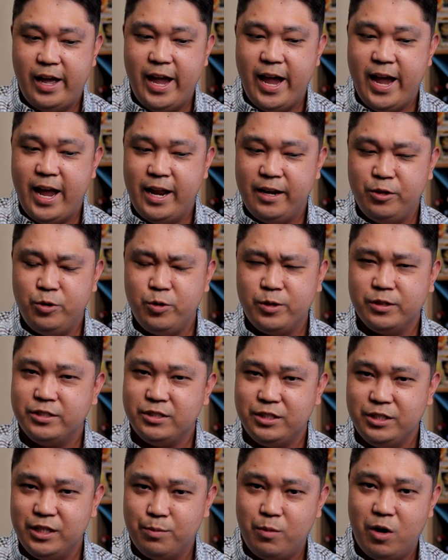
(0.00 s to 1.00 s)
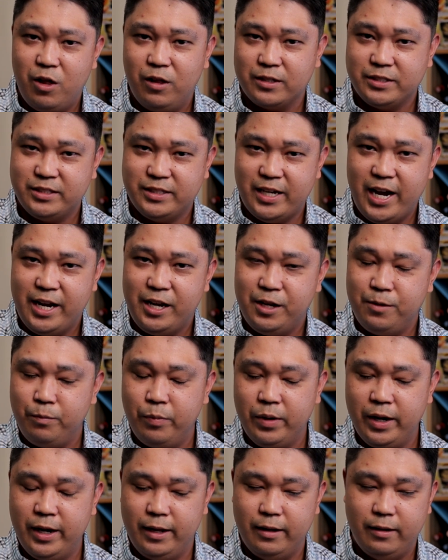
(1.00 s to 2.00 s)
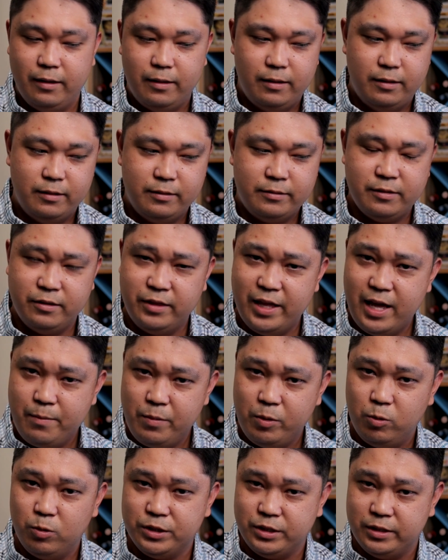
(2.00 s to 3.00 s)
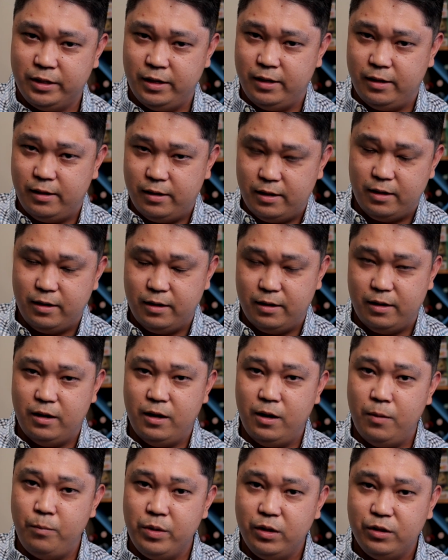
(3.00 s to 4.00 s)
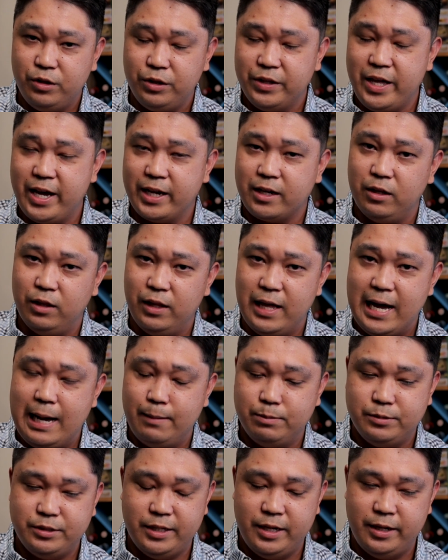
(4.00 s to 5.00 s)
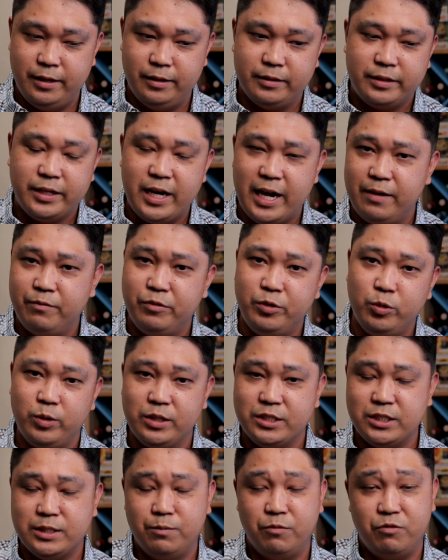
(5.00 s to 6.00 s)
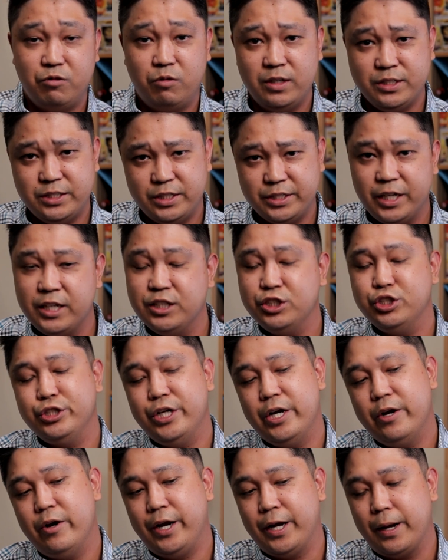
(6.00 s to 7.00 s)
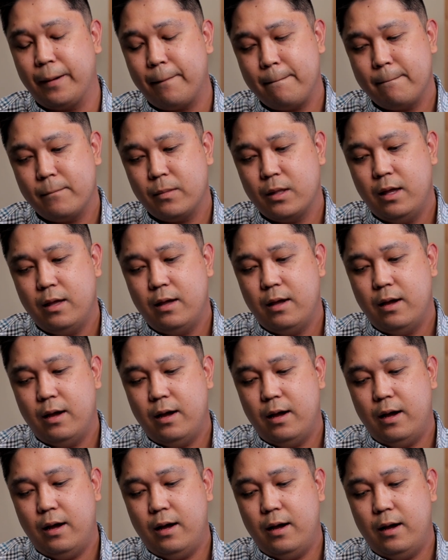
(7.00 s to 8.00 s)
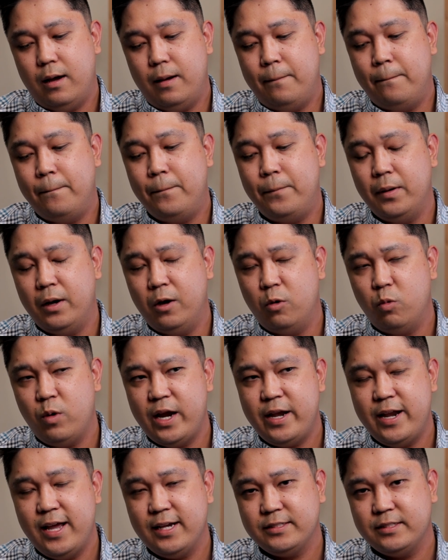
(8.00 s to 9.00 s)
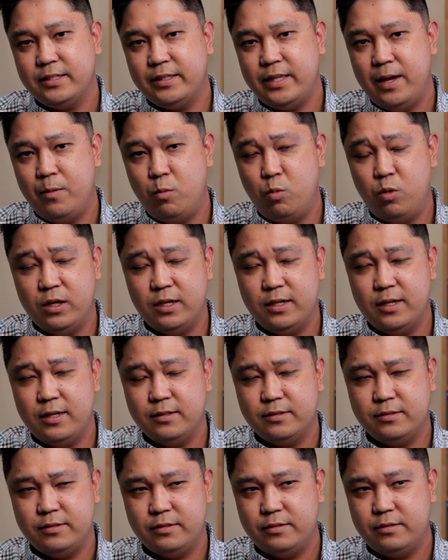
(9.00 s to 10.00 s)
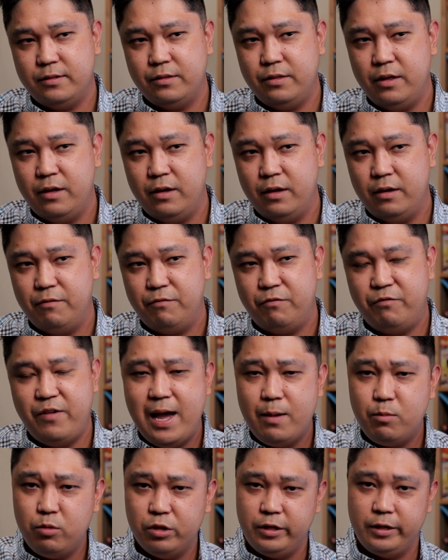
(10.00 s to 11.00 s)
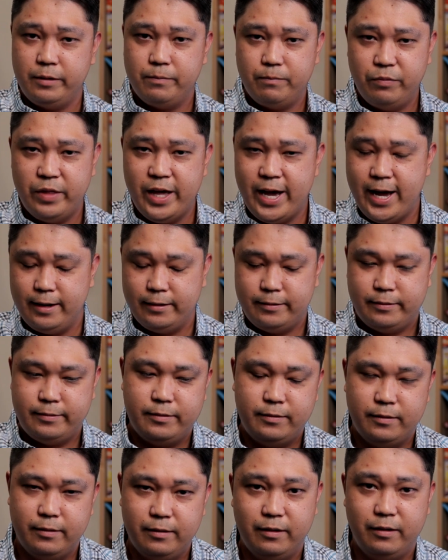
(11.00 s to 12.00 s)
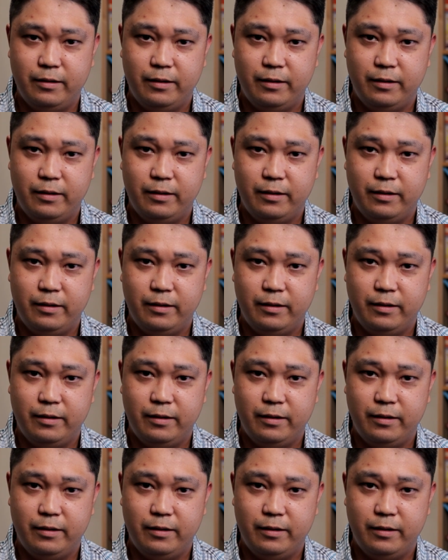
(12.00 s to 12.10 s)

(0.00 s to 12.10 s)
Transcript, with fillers: And you could see them all excited, but to them it was a a building that collapsed and kind of doing some forensic engineering. Uh, but right next to them was the family that